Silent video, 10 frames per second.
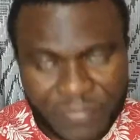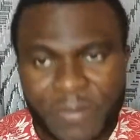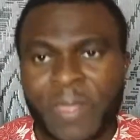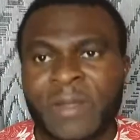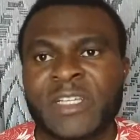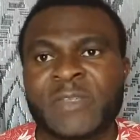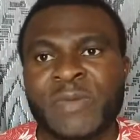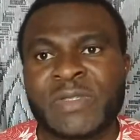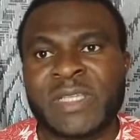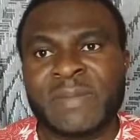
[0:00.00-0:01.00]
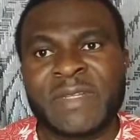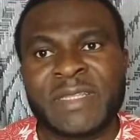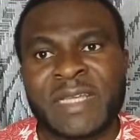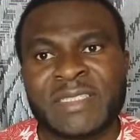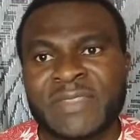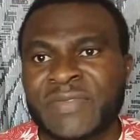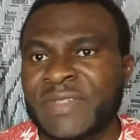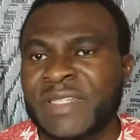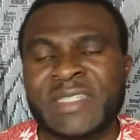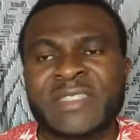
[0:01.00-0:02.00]
responsabilità
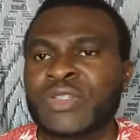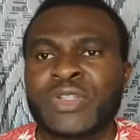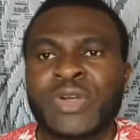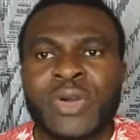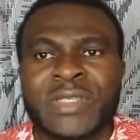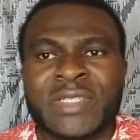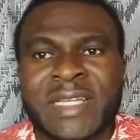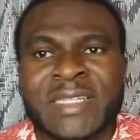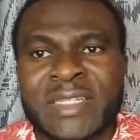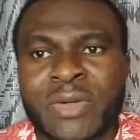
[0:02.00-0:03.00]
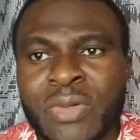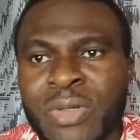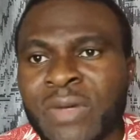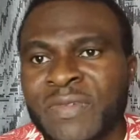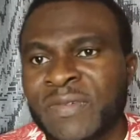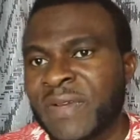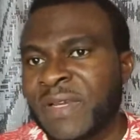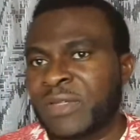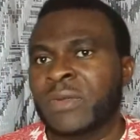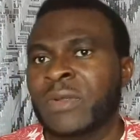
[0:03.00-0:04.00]
civile does not concern the owner of the vehicle.